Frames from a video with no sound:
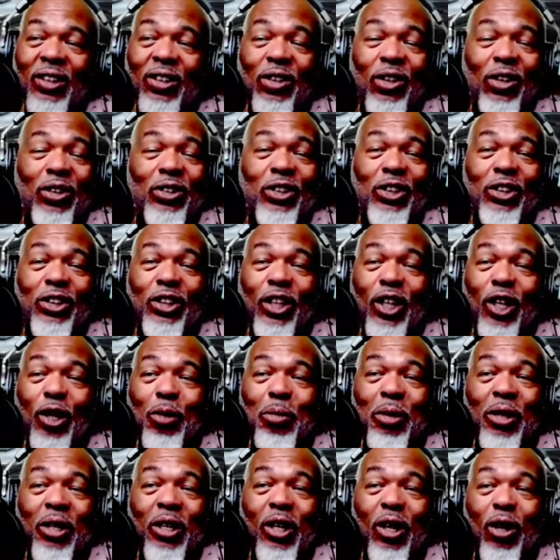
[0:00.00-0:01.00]
y'all just need
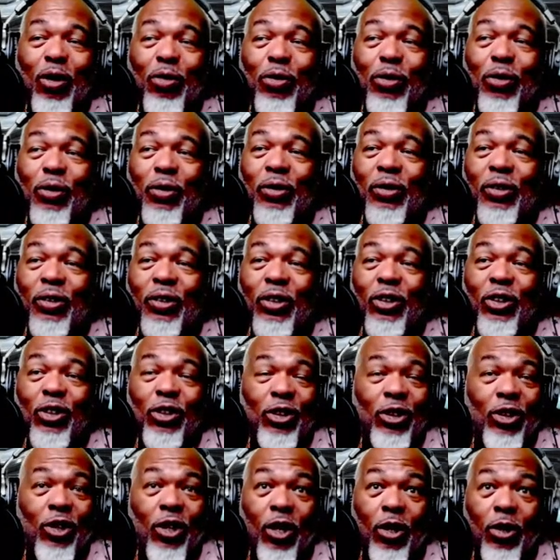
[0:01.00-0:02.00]
to be careful. You,
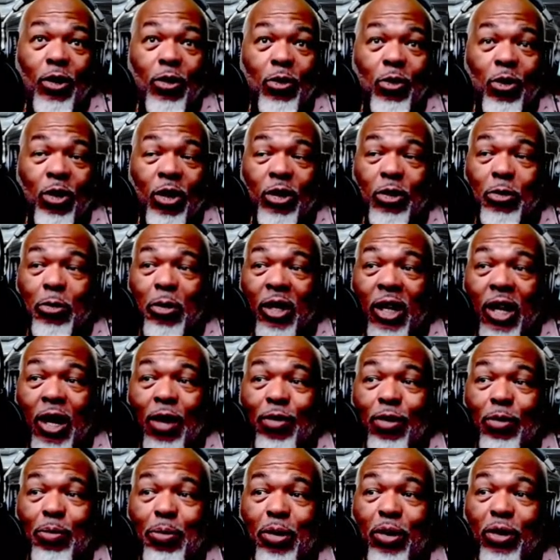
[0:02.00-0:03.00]
y'all the ones be
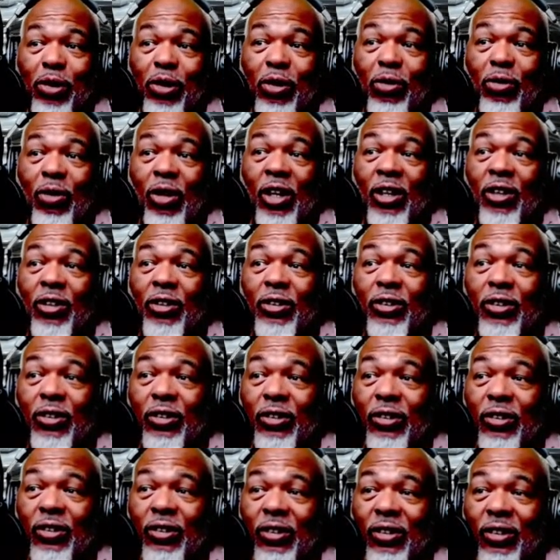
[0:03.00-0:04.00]
having pillion
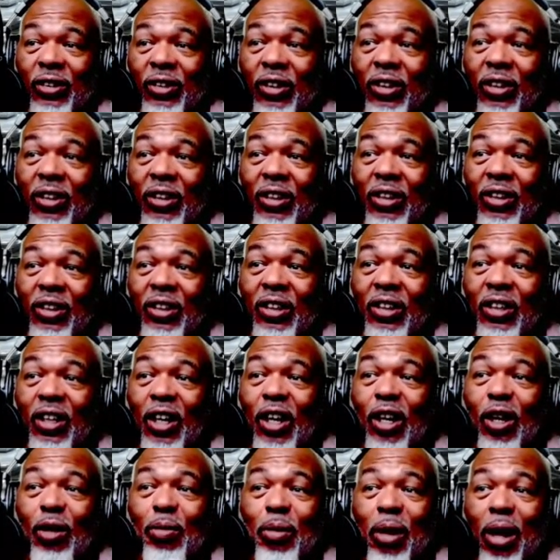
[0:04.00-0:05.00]
riders.
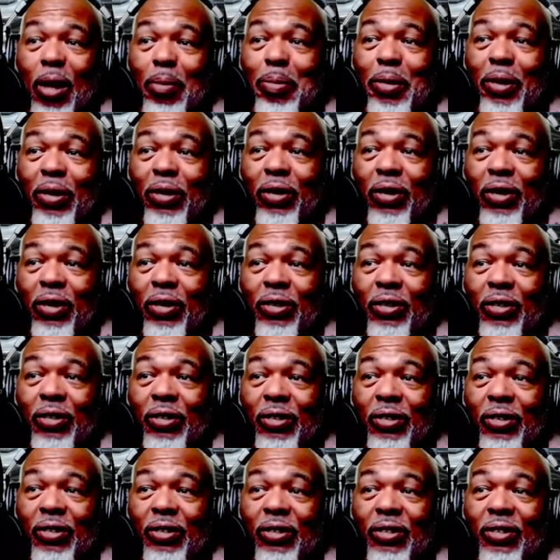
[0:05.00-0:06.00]
Not on my pillion.
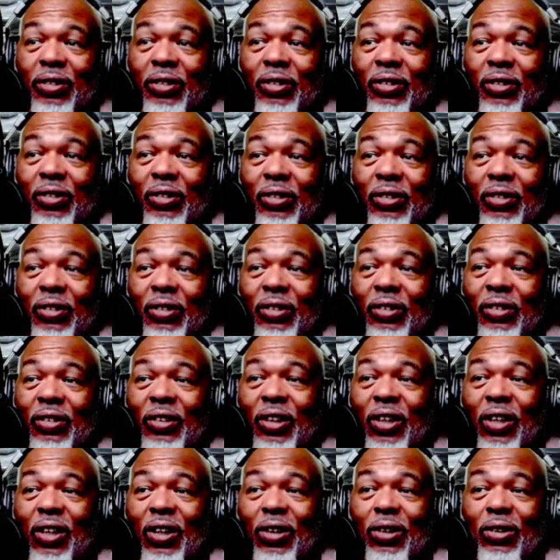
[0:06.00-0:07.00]

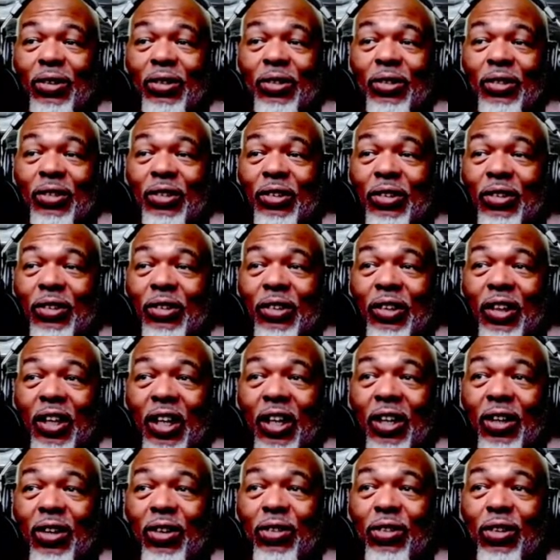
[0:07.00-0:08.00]
You know,
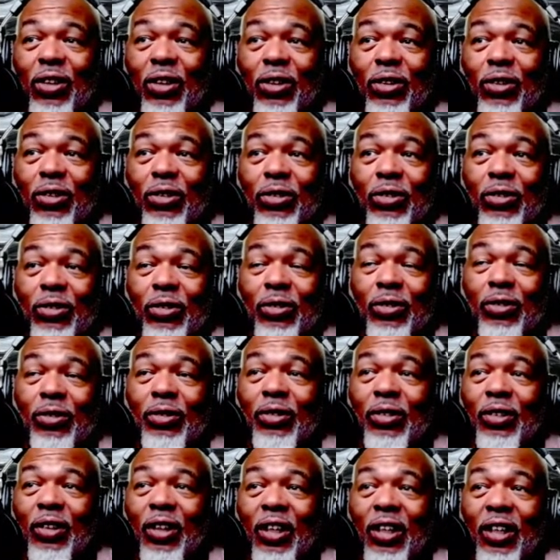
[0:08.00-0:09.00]
hell no.
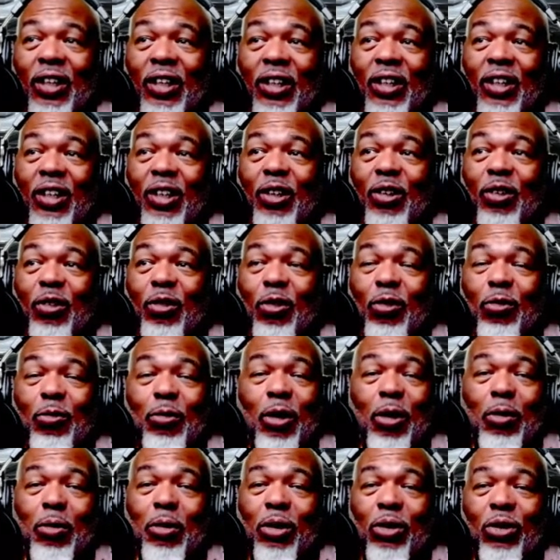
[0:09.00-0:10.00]

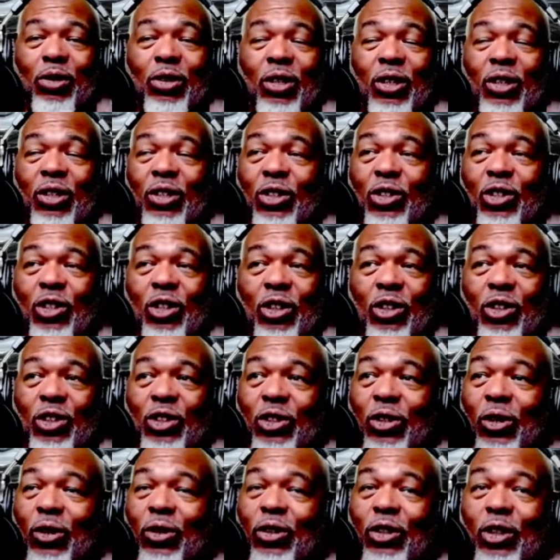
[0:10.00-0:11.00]
Maybe you should s
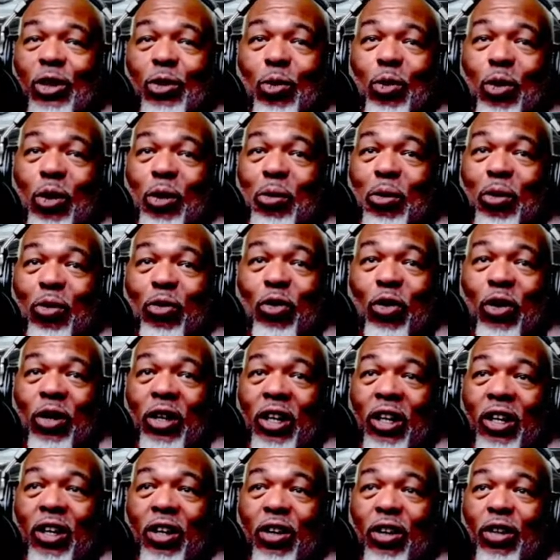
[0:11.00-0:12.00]
search someone before
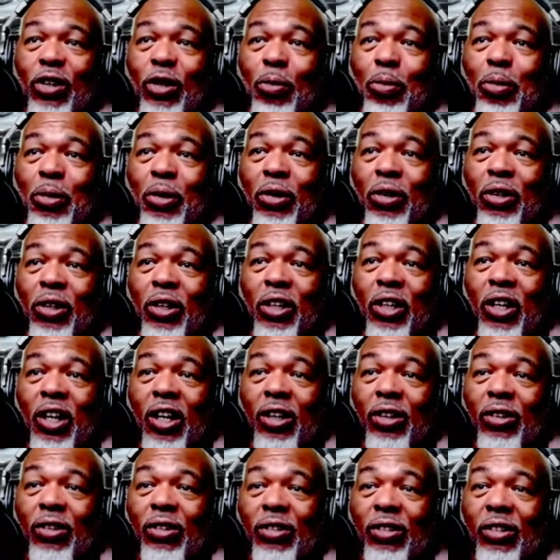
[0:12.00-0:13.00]
they get on your pillion
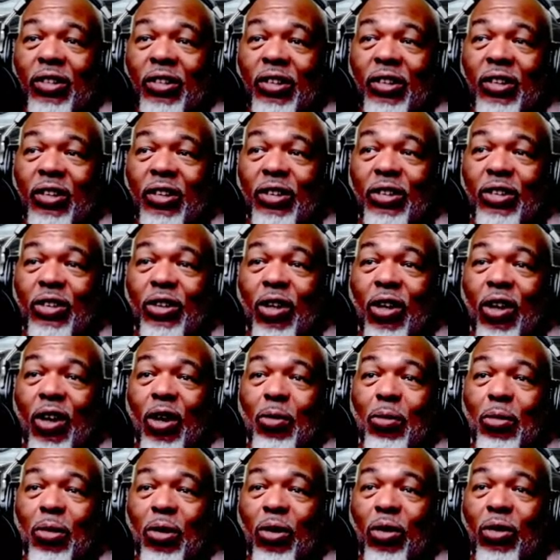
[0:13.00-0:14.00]
now.
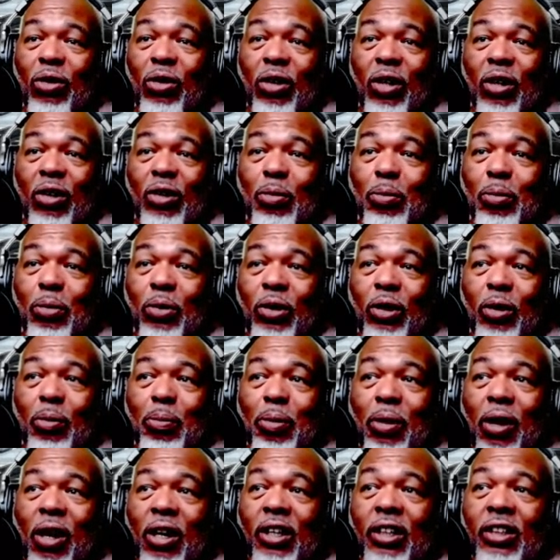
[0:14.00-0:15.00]
Sorry, bro, you got to pull your
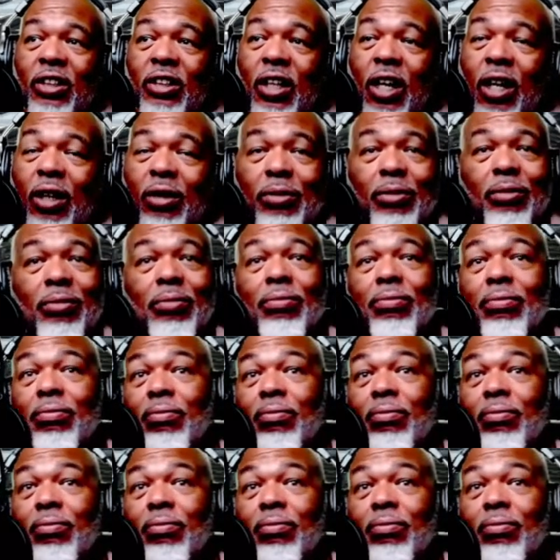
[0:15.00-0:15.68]
pockets out.